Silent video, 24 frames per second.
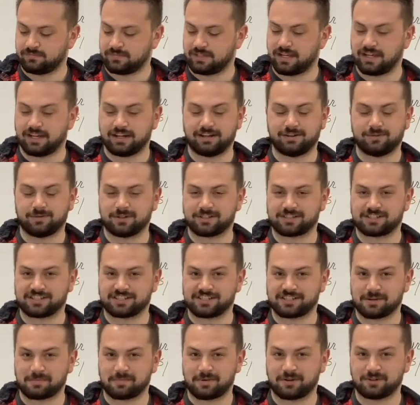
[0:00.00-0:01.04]
And he wasn't
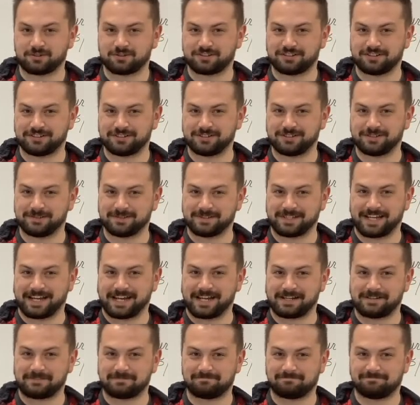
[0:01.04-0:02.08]
supposed to do
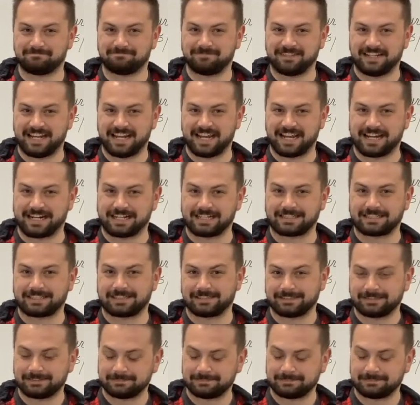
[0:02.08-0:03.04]
that yet.